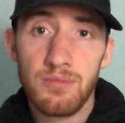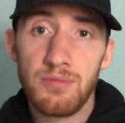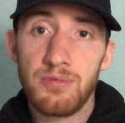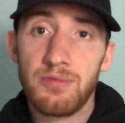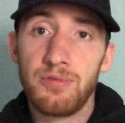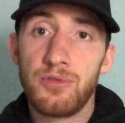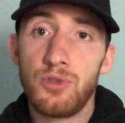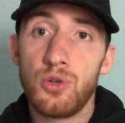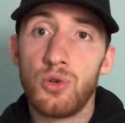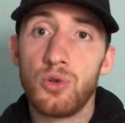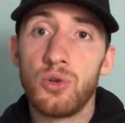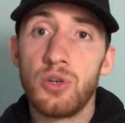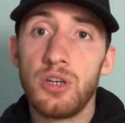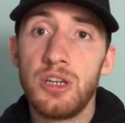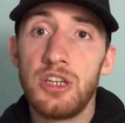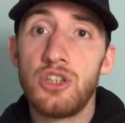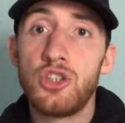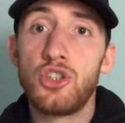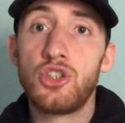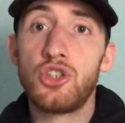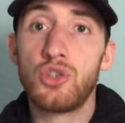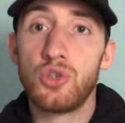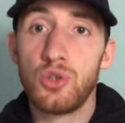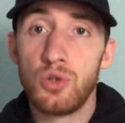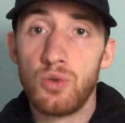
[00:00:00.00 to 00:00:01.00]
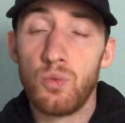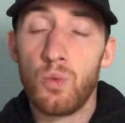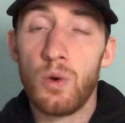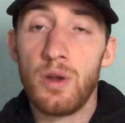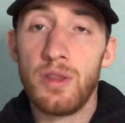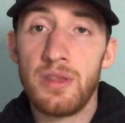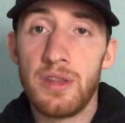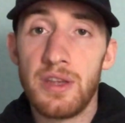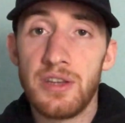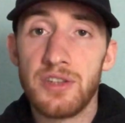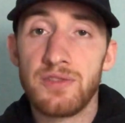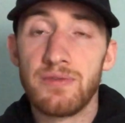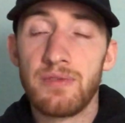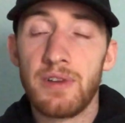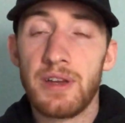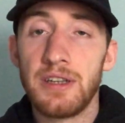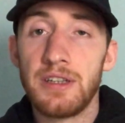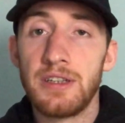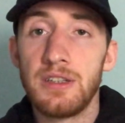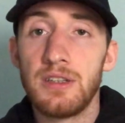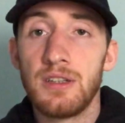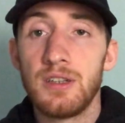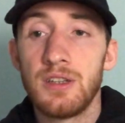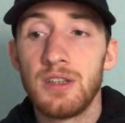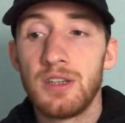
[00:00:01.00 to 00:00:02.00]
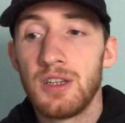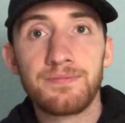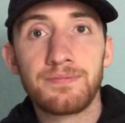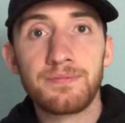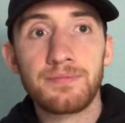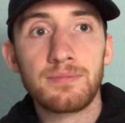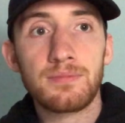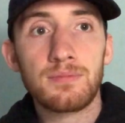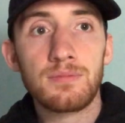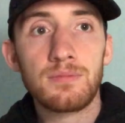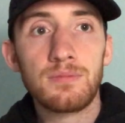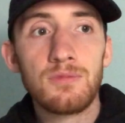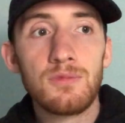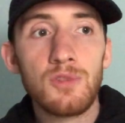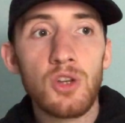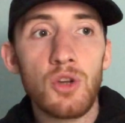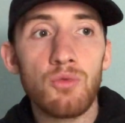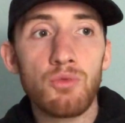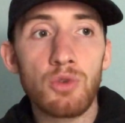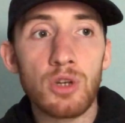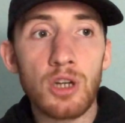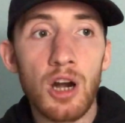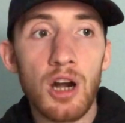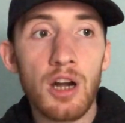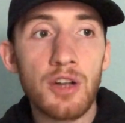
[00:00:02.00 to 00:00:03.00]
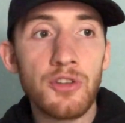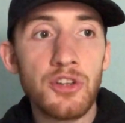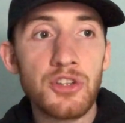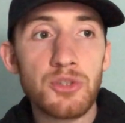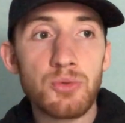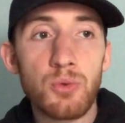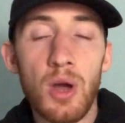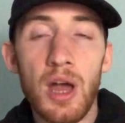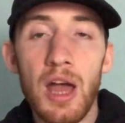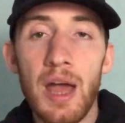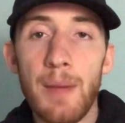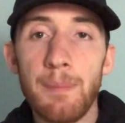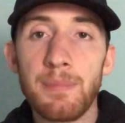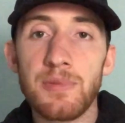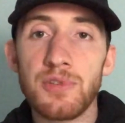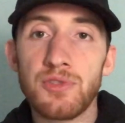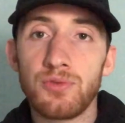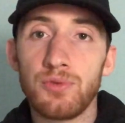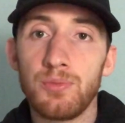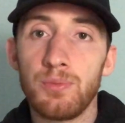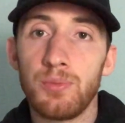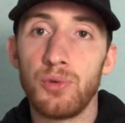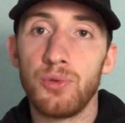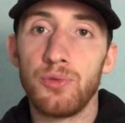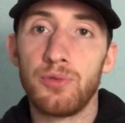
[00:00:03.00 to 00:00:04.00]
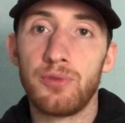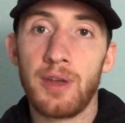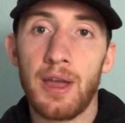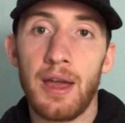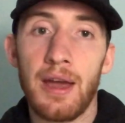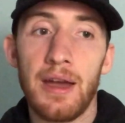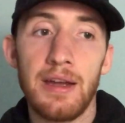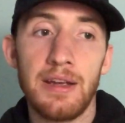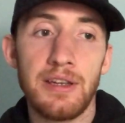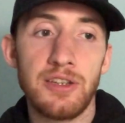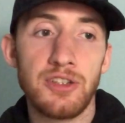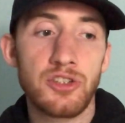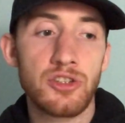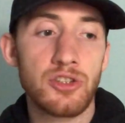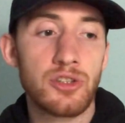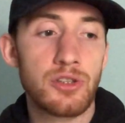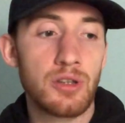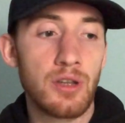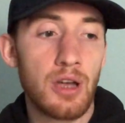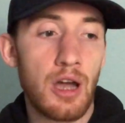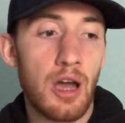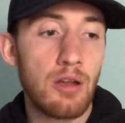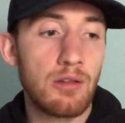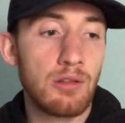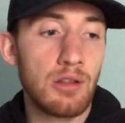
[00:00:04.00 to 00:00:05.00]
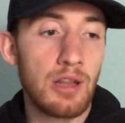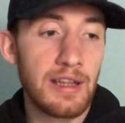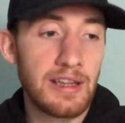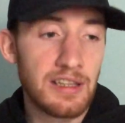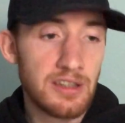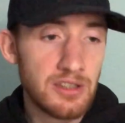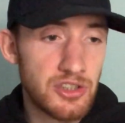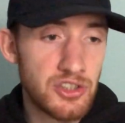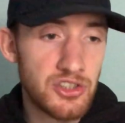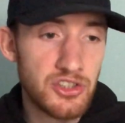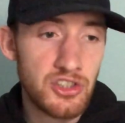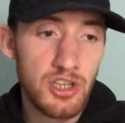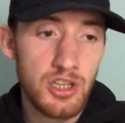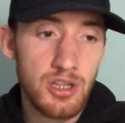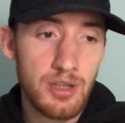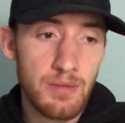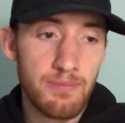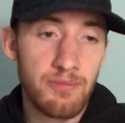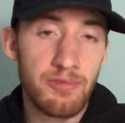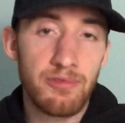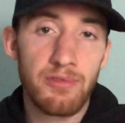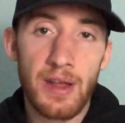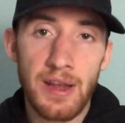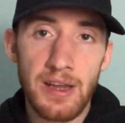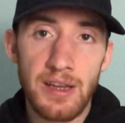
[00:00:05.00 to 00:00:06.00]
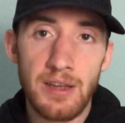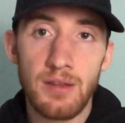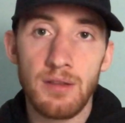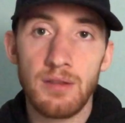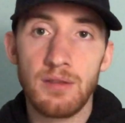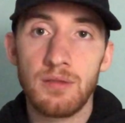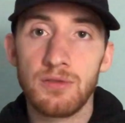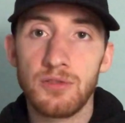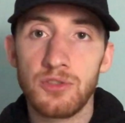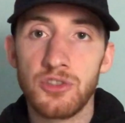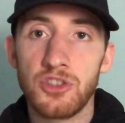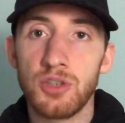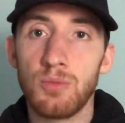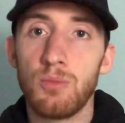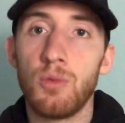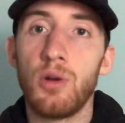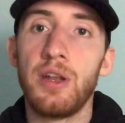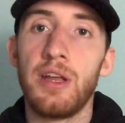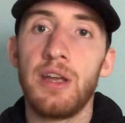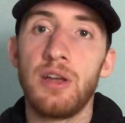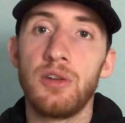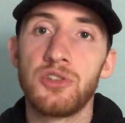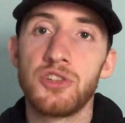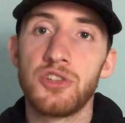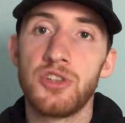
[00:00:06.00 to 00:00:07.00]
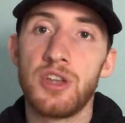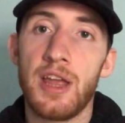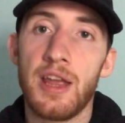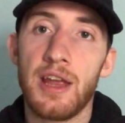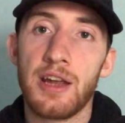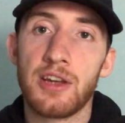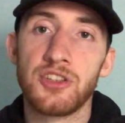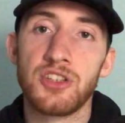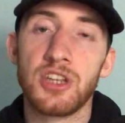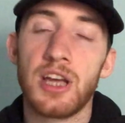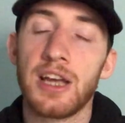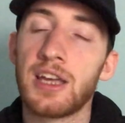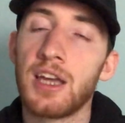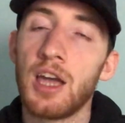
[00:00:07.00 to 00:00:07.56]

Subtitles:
Fury should win this fight. Regardless what happens for both guys, I'd like to see them fight someone else next.